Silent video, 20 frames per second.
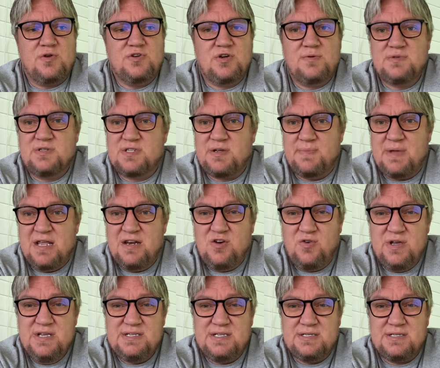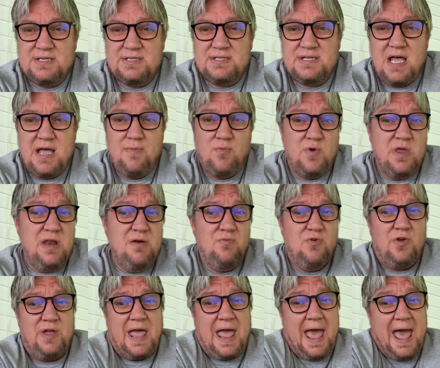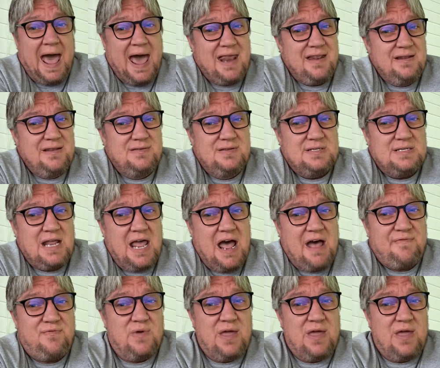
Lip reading: terms of some increases this time, we didn't really add staff.